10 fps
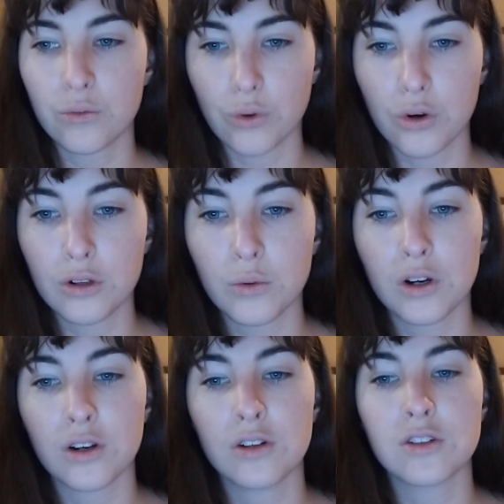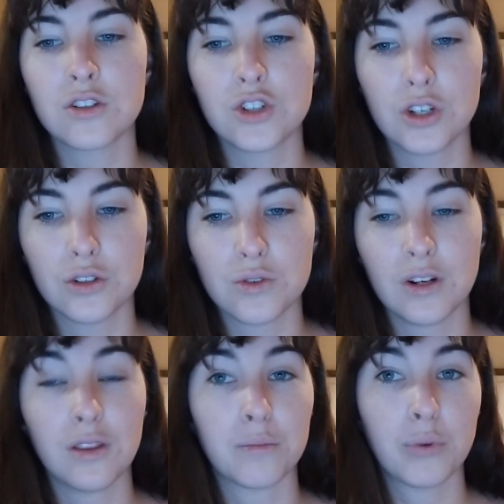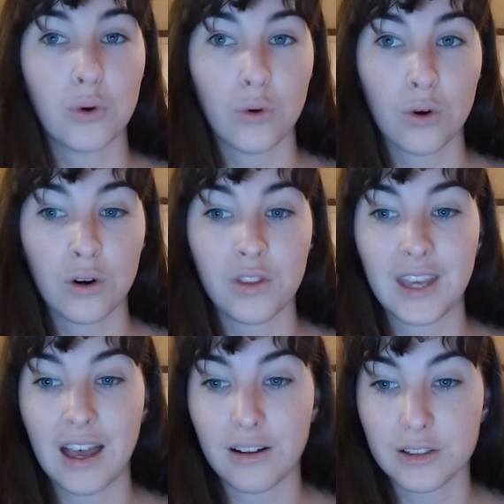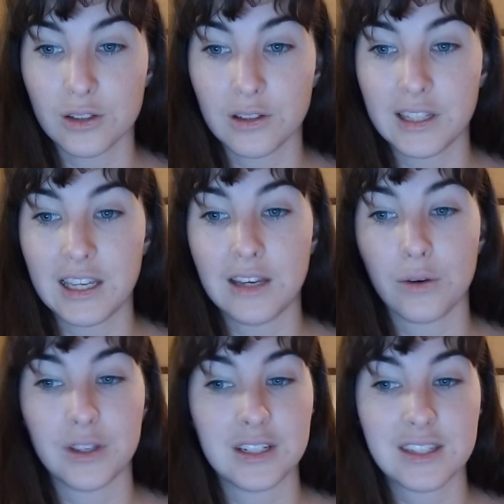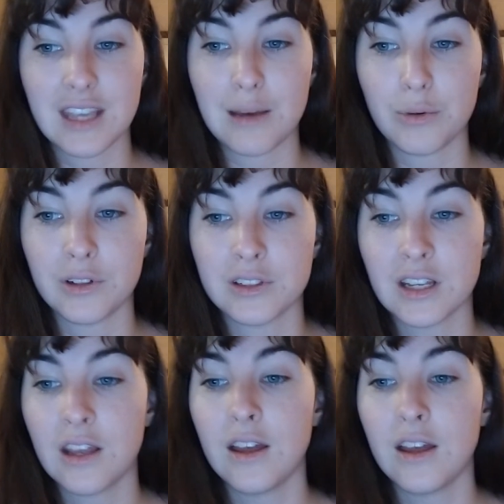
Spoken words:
Rural workers, children, the poor, the elderly, or the disabled,